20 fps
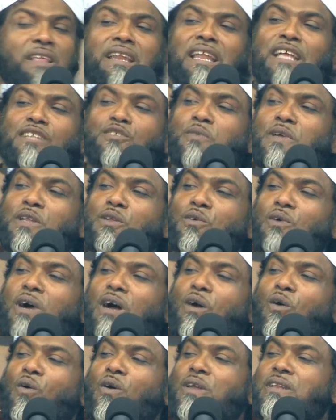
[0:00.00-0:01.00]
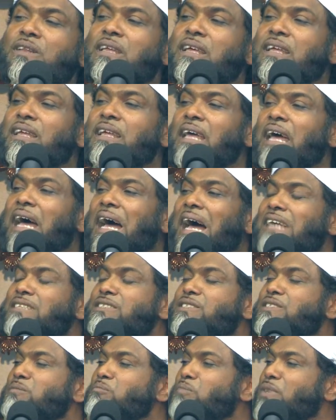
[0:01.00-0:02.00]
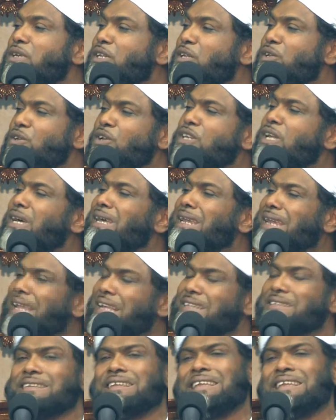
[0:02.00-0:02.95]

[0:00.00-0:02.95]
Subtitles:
that's when you are going ask somebody, you're not connected.